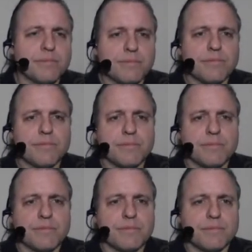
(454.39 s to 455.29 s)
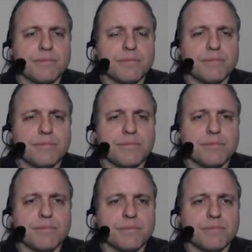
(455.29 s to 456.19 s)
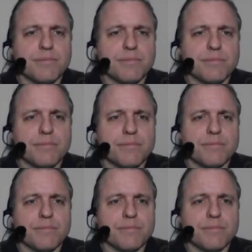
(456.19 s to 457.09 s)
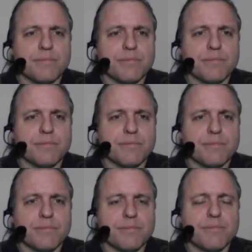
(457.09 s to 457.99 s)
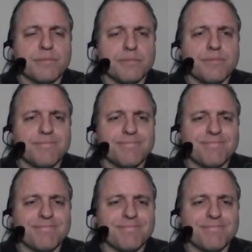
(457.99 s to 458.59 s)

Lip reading: (silent)